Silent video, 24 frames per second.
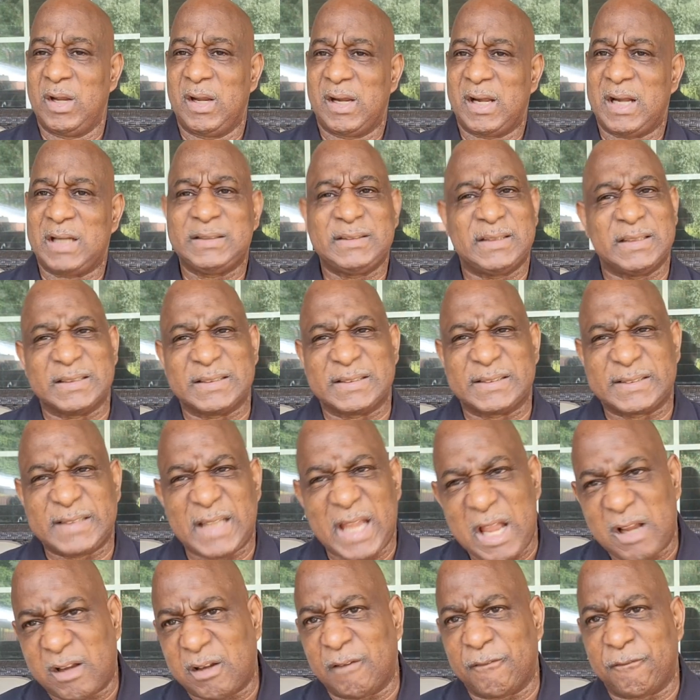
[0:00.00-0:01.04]
I said,
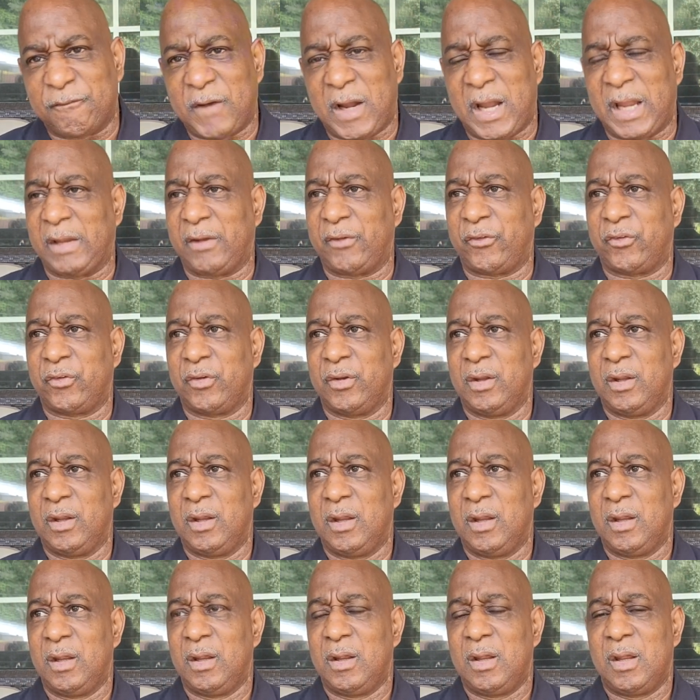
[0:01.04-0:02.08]
sacrifice?
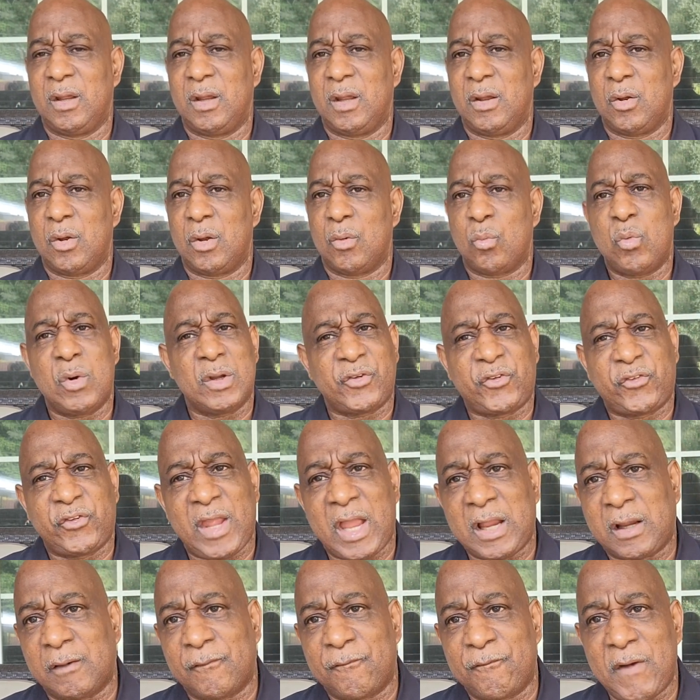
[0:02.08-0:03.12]
What
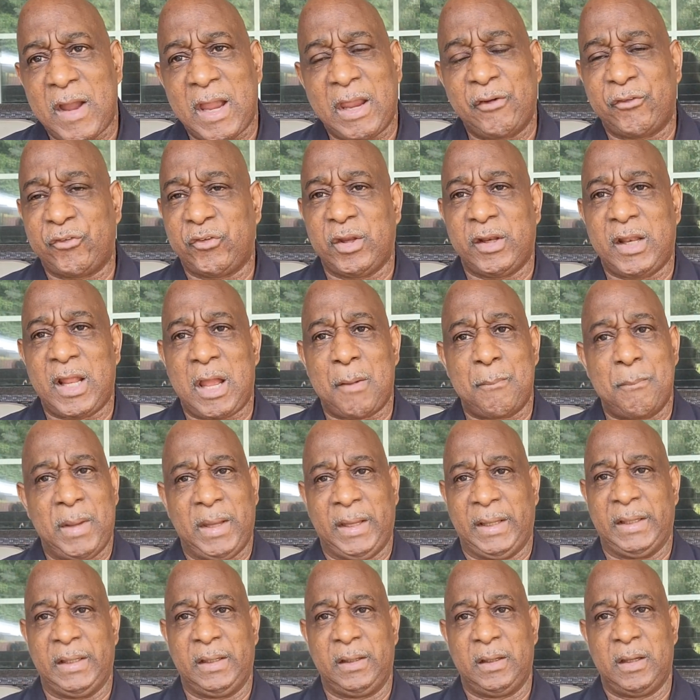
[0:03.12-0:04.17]
sacrifice did I
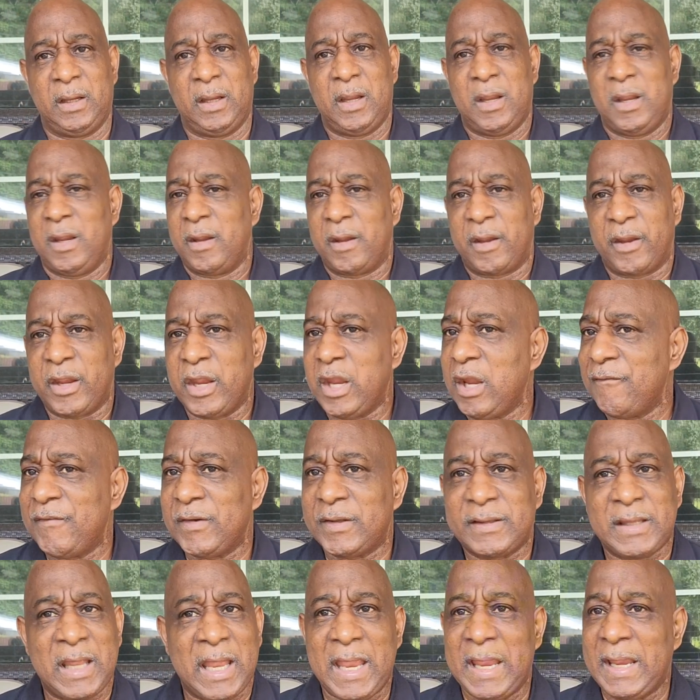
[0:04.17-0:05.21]
make?
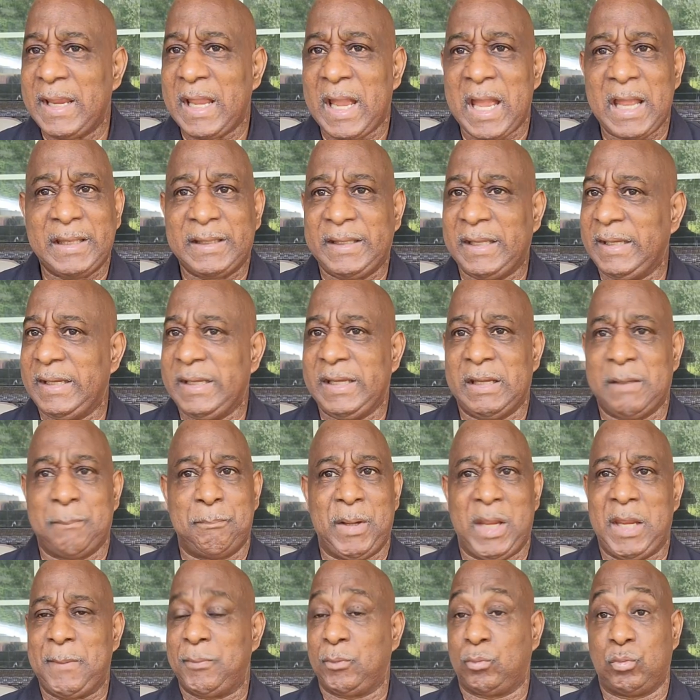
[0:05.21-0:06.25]
Everything I did,
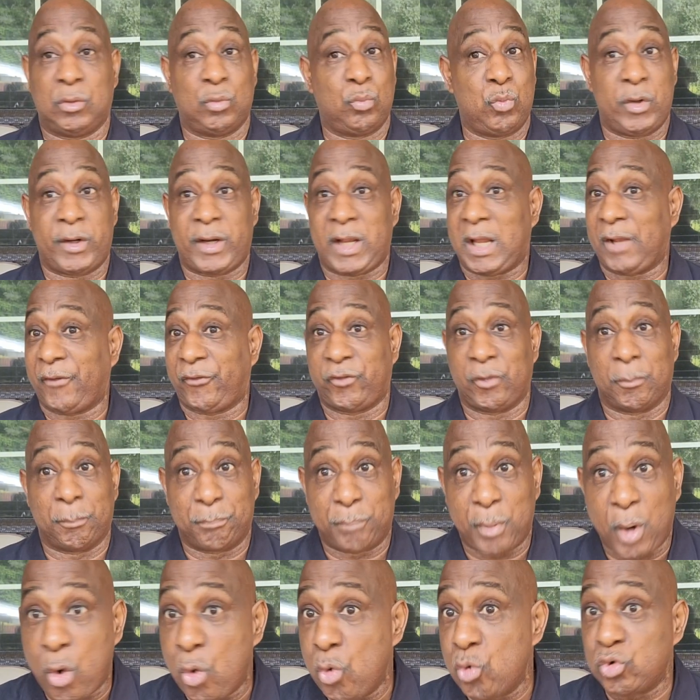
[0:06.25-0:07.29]
baby, was what I
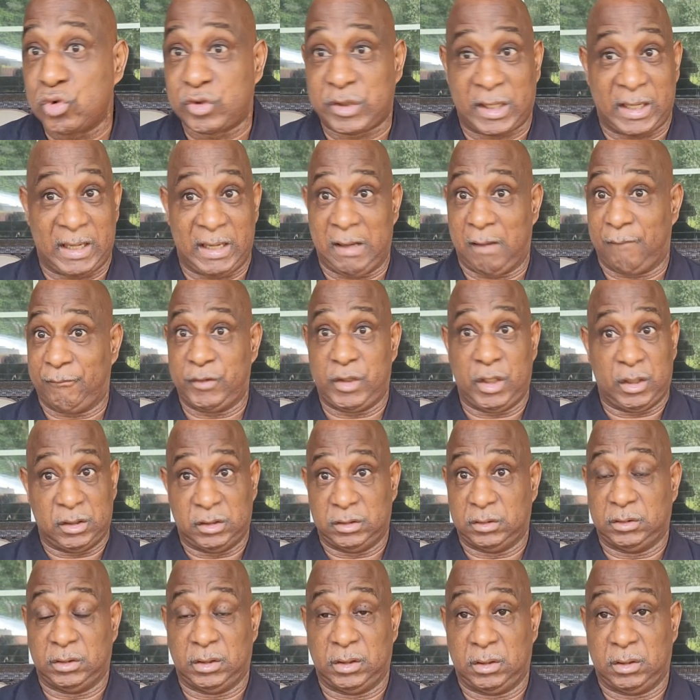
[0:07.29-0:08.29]
supposed to have done.